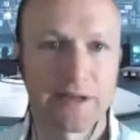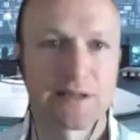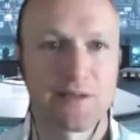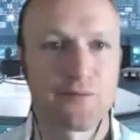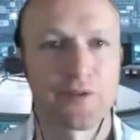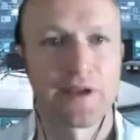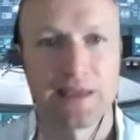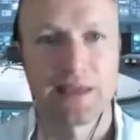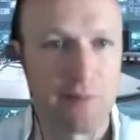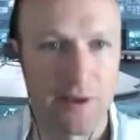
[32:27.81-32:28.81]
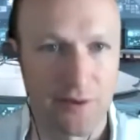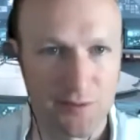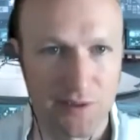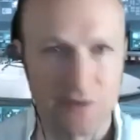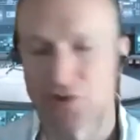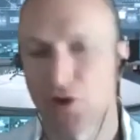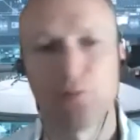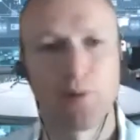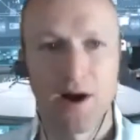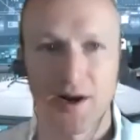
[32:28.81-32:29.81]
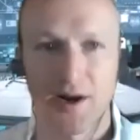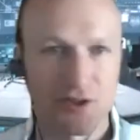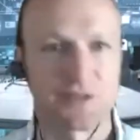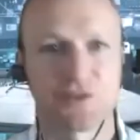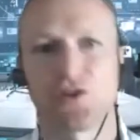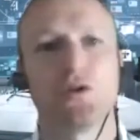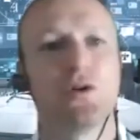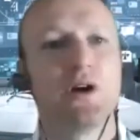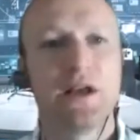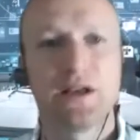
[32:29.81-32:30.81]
Except for that email has been so botched and so